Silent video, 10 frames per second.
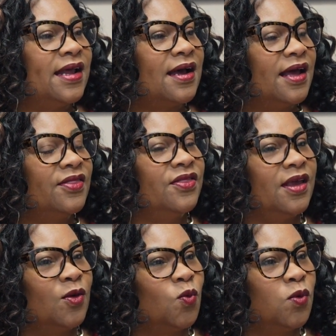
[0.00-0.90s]
That I
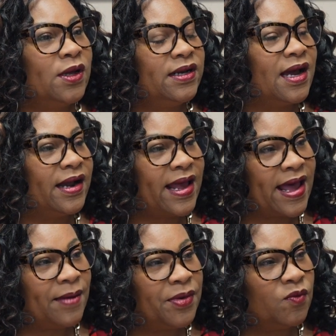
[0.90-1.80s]
think would
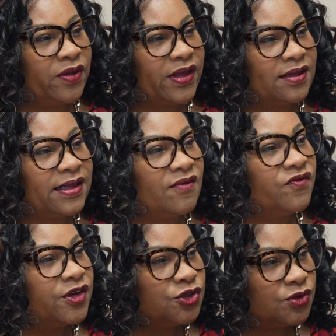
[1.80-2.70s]
not happen without
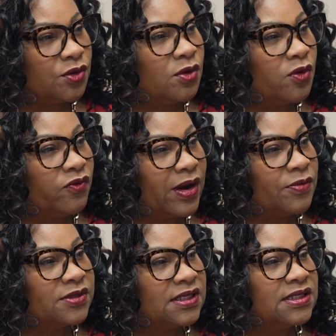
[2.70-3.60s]
that visual
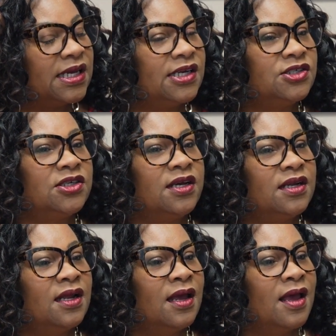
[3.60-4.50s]

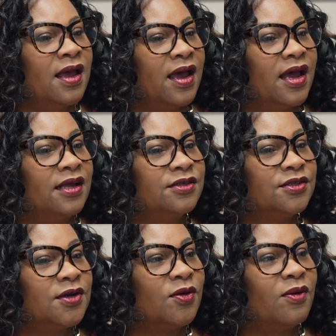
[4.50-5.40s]
representation.
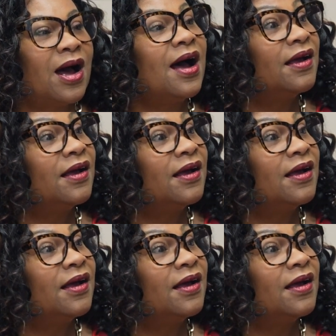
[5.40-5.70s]
And so